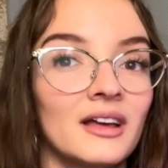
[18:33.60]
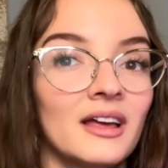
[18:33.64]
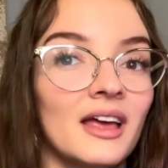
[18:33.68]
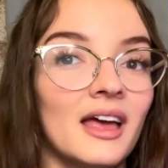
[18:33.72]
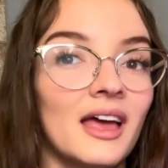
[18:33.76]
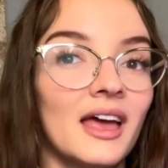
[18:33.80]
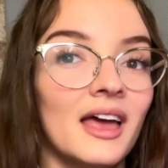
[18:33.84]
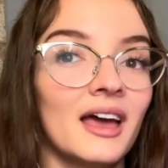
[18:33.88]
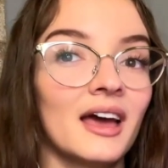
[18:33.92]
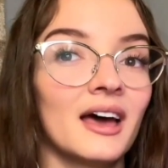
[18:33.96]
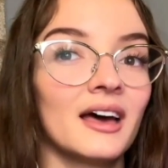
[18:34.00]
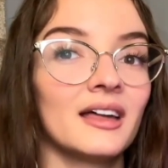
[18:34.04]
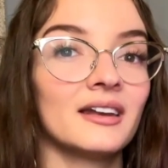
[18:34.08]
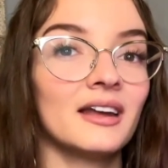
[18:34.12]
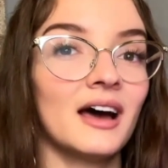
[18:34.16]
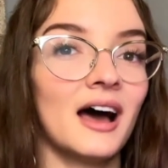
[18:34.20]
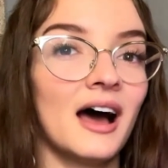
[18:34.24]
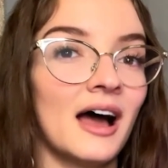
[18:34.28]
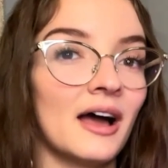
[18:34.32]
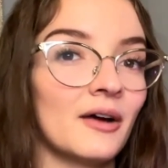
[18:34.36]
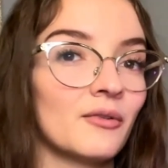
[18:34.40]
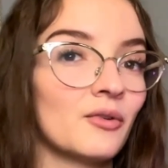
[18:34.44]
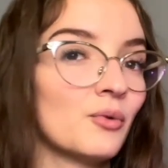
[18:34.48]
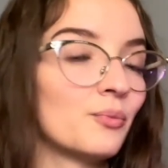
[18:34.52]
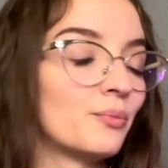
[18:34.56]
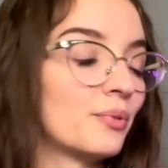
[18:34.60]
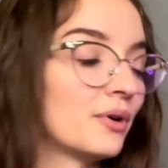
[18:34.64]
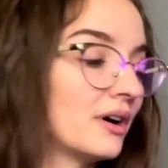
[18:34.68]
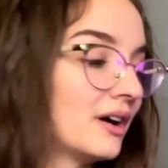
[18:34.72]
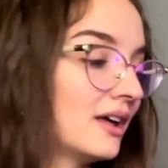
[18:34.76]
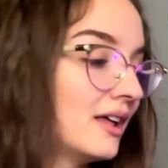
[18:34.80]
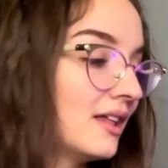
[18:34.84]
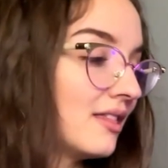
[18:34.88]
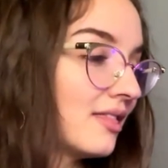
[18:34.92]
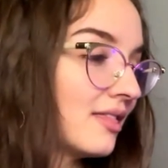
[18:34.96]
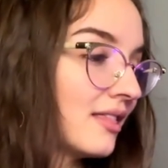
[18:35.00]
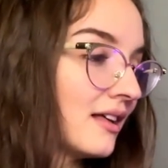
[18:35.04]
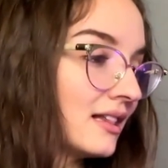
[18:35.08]
And I will
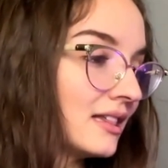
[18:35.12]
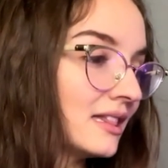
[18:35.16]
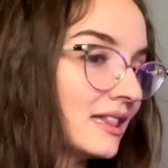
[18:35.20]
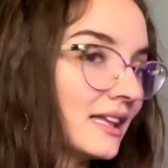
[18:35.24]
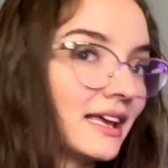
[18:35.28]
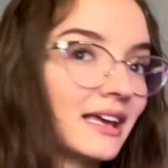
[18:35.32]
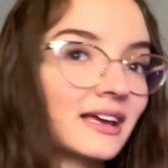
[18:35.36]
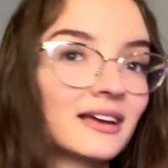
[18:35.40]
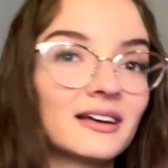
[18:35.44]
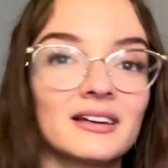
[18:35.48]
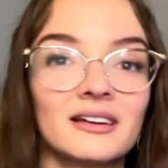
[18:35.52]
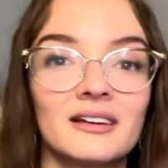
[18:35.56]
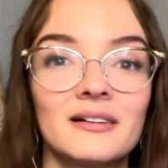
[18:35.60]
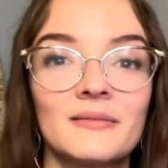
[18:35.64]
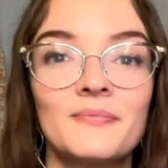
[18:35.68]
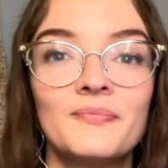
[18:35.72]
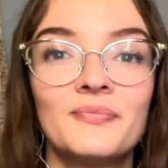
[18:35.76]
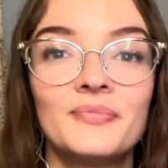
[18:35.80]
put the link